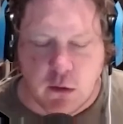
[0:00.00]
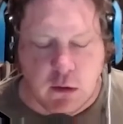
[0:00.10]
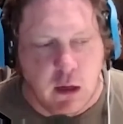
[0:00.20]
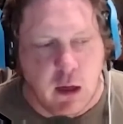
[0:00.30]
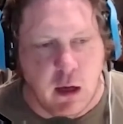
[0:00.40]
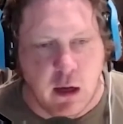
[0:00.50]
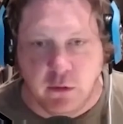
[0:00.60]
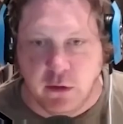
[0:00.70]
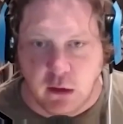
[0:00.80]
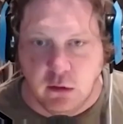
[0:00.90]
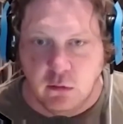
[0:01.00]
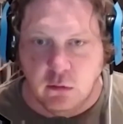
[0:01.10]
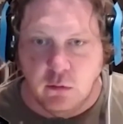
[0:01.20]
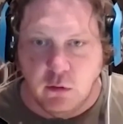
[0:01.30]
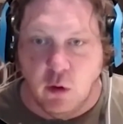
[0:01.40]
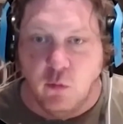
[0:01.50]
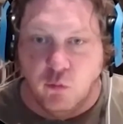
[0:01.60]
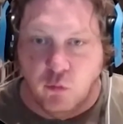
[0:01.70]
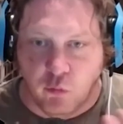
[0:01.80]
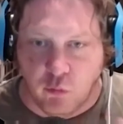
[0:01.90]
Uh, and then, you know,
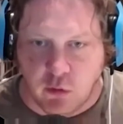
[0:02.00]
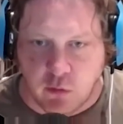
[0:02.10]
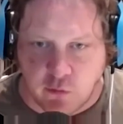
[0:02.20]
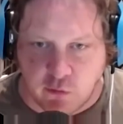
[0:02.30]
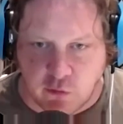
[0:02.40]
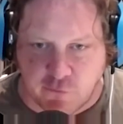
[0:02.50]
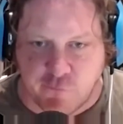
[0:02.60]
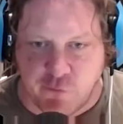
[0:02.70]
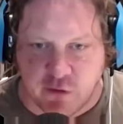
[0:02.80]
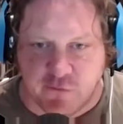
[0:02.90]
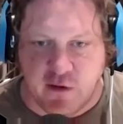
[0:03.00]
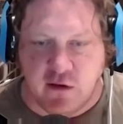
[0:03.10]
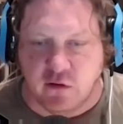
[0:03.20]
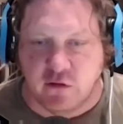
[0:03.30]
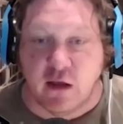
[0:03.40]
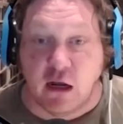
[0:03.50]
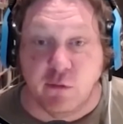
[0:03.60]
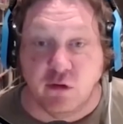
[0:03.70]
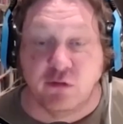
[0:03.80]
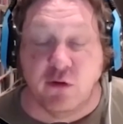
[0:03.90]
the f- defeat at
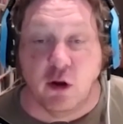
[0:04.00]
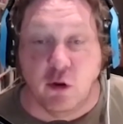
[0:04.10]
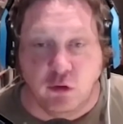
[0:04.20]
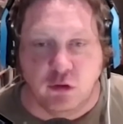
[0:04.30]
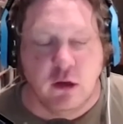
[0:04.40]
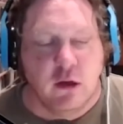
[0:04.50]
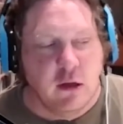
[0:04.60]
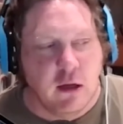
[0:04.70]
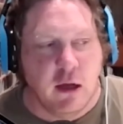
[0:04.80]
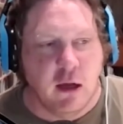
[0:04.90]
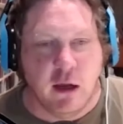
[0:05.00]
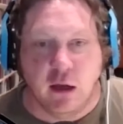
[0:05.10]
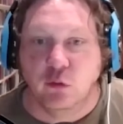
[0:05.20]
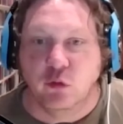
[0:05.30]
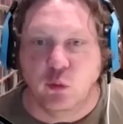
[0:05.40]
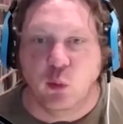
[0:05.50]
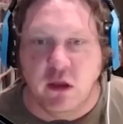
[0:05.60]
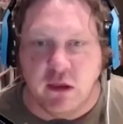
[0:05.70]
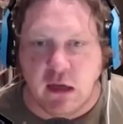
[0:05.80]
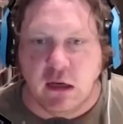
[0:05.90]
Salamis follows, uh, and
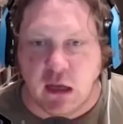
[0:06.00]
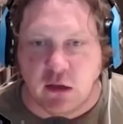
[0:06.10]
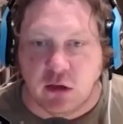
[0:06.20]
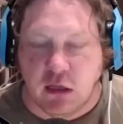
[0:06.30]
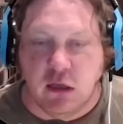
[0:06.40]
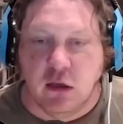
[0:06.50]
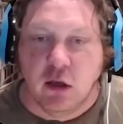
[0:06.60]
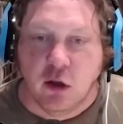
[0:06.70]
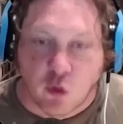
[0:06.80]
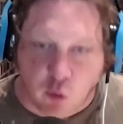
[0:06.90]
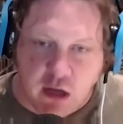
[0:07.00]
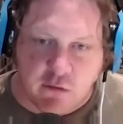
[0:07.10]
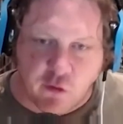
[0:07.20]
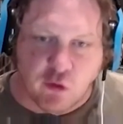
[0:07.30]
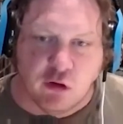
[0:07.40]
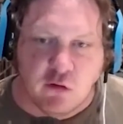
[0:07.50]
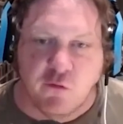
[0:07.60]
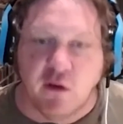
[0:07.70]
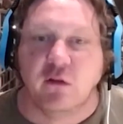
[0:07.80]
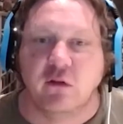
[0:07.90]
we then get the Greek version of
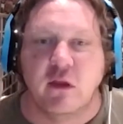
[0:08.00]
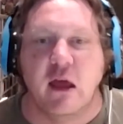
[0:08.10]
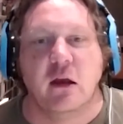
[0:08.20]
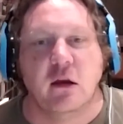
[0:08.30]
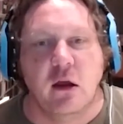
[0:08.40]
events that